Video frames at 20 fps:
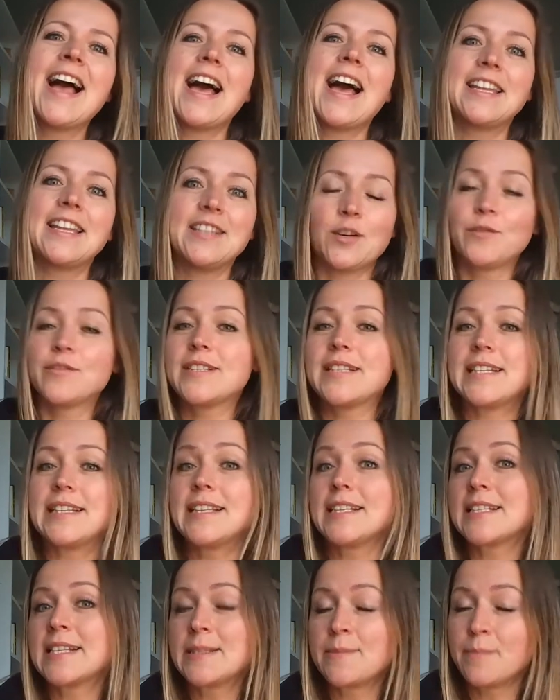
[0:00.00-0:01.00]
And obviously
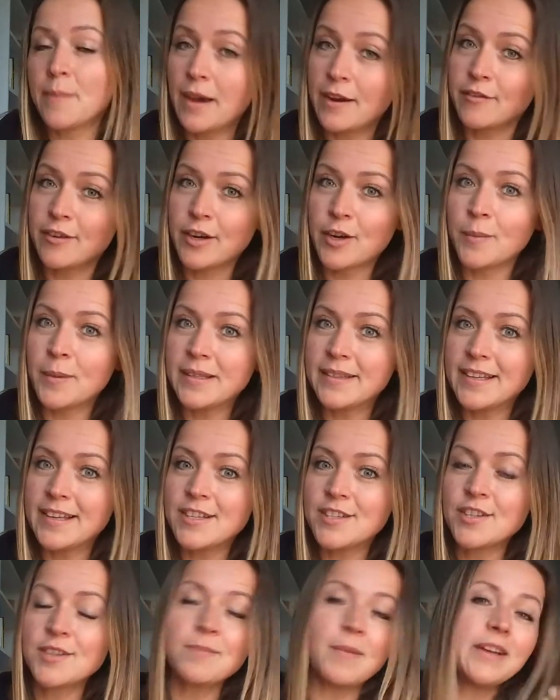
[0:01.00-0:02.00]
this is my
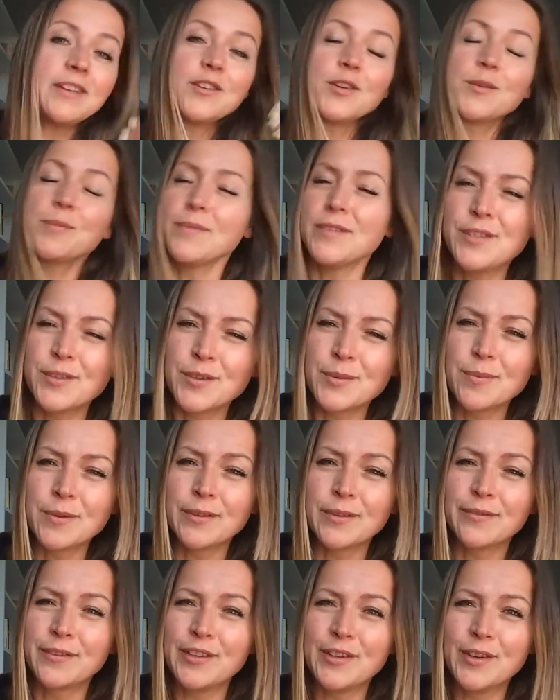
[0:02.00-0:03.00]
recommendation, might not be
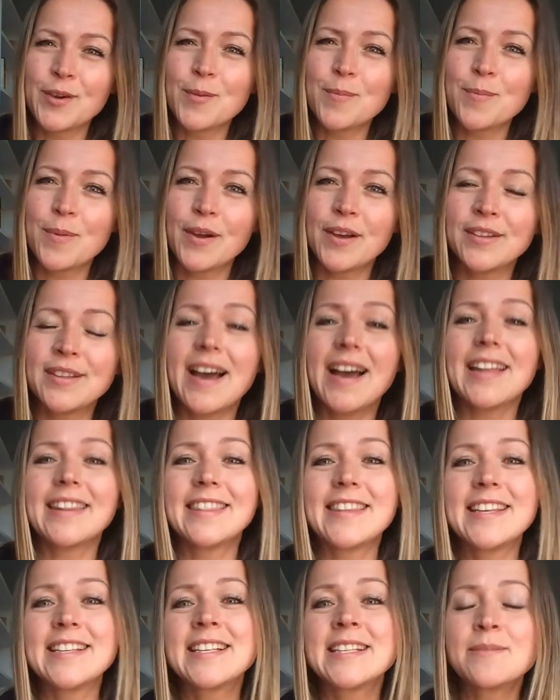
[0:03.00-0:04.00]
suitable for you, but
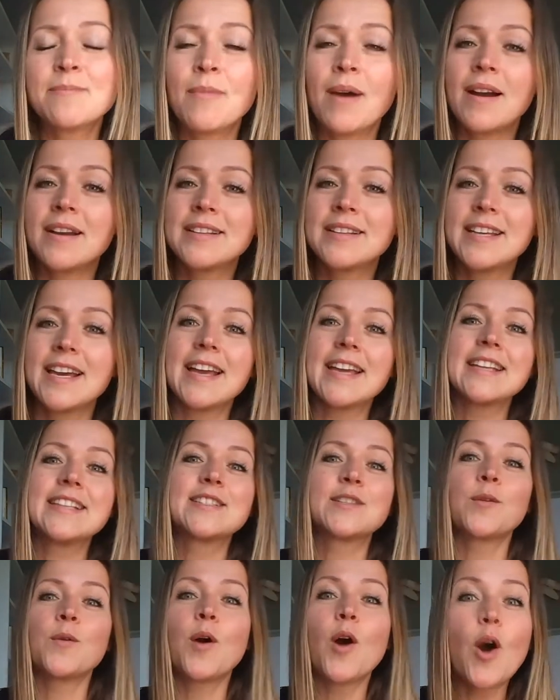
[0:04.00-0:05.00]
this is my take.
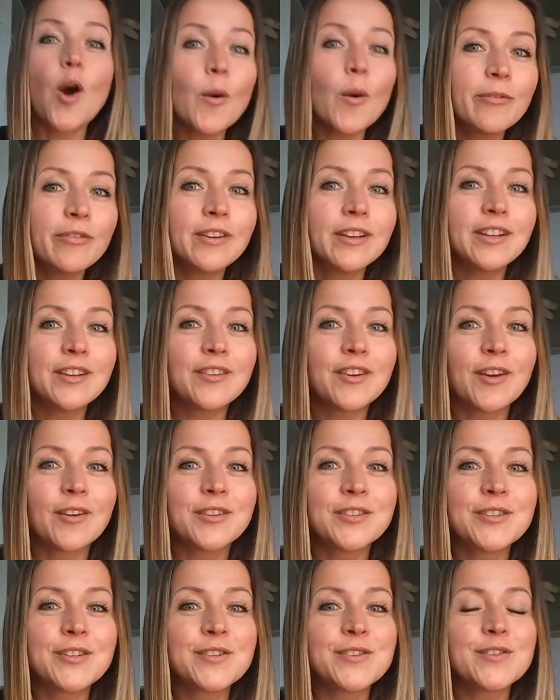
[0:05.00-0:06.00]
So hopefully you're
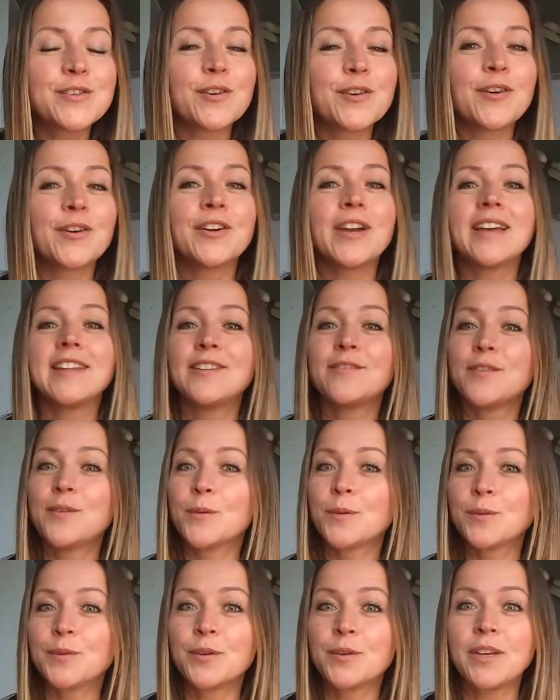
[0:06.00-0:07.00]
going to enjoy. And if you
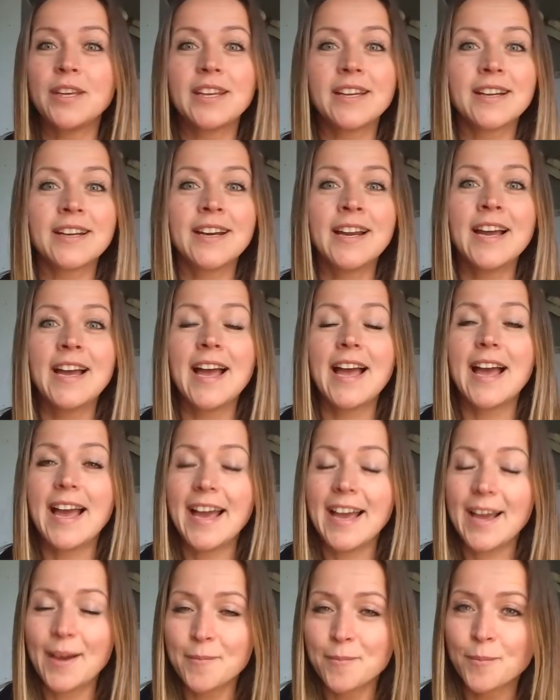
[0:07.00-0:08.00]
want to hear
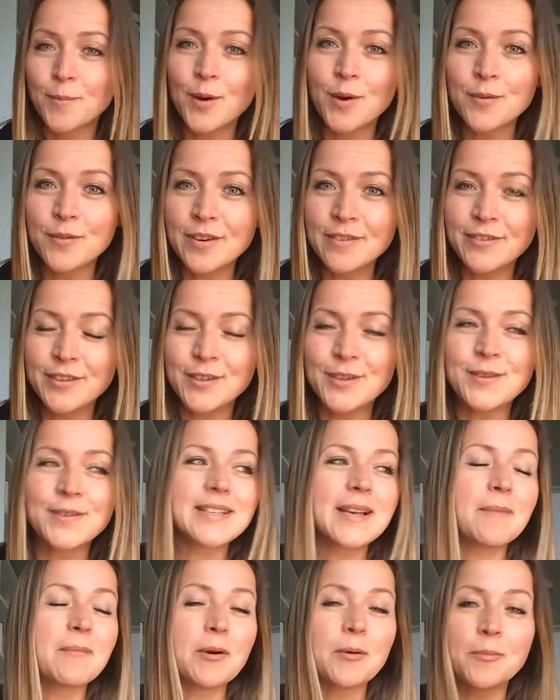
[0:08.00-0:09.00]
more
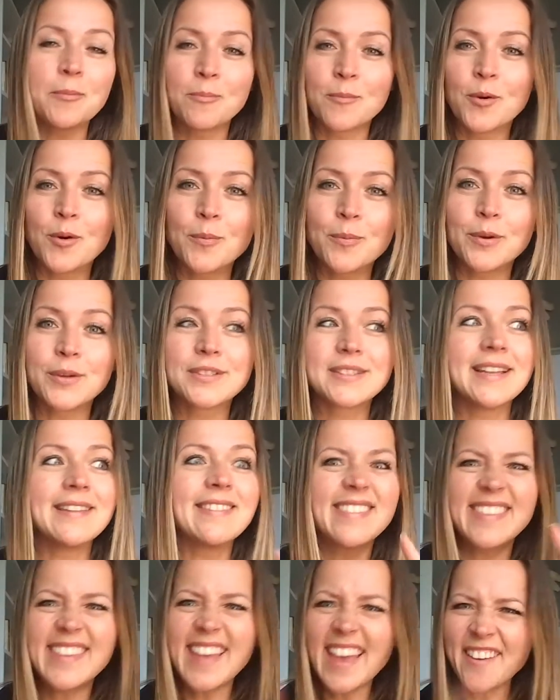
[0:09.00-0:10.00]
reviews about more books,
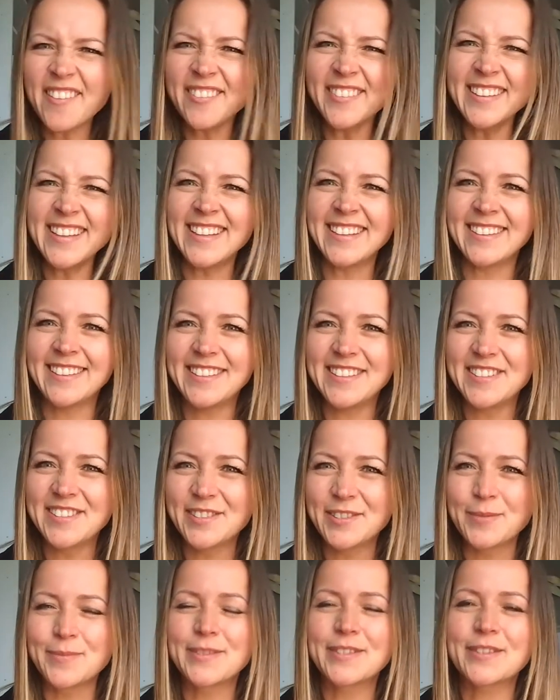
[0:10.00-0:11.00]
then definitely
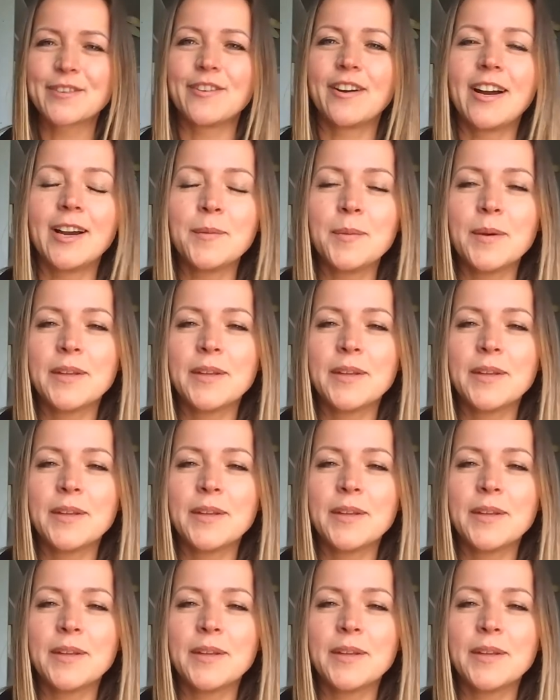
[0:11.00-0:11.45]
subscribe.